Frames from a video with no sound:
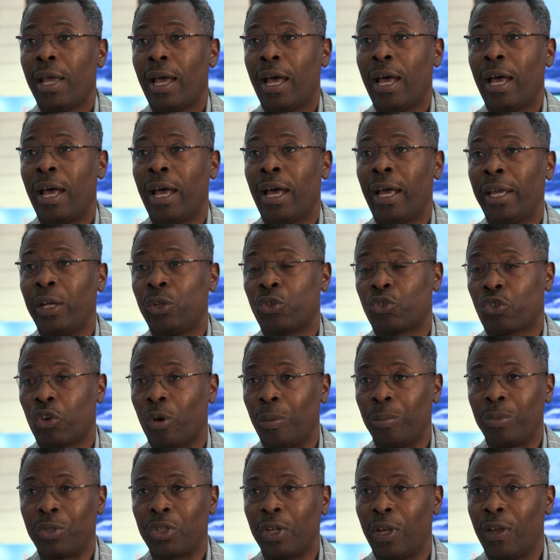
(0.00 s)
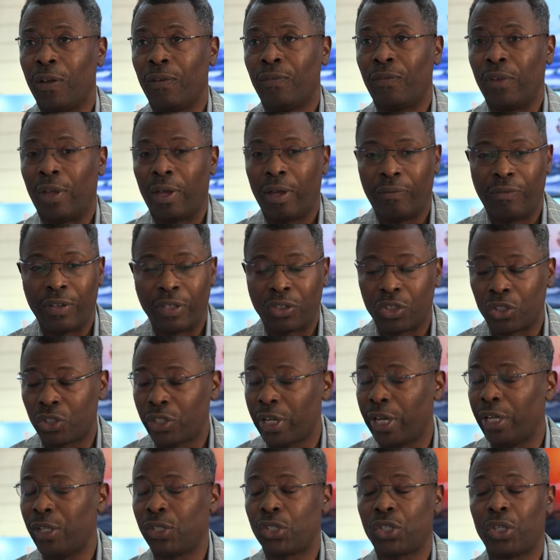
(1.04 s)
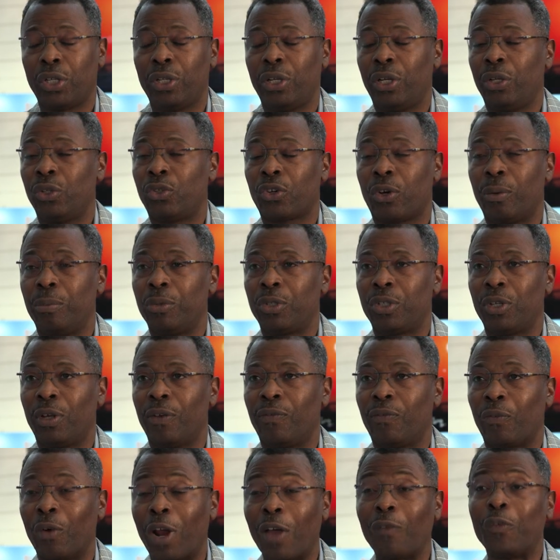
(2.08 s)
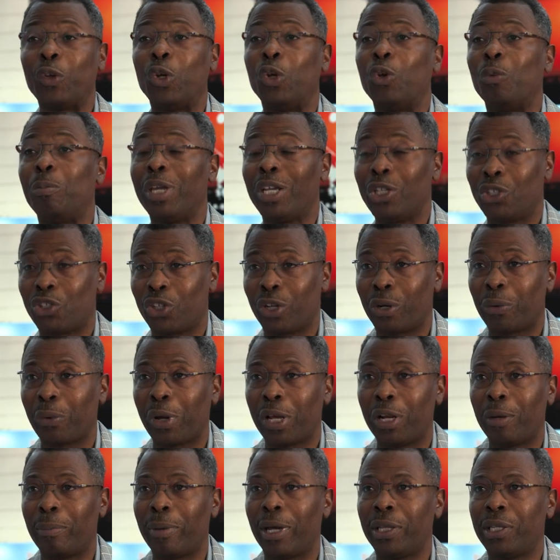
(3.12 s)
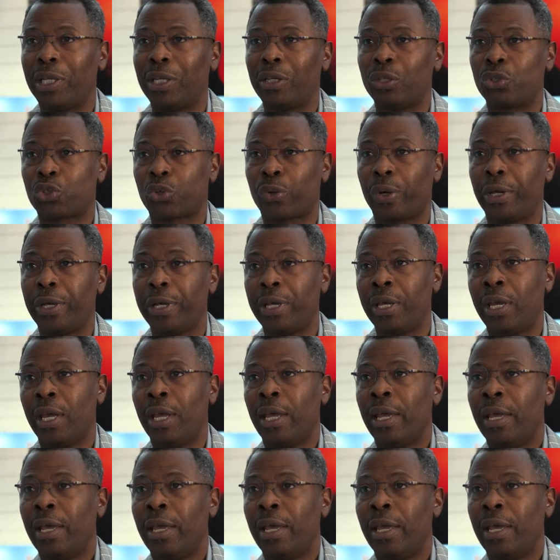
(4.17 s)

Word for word: uh, in terms of visitation, in terms of revenue being generated by the industry,